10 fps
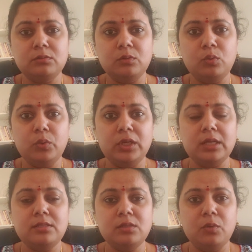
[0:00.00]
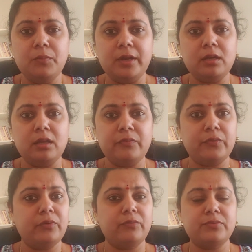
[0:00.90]
Who will consume it?
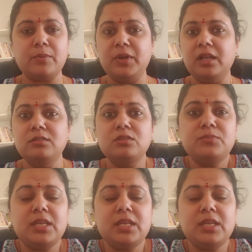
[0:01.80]
If somebody consumes,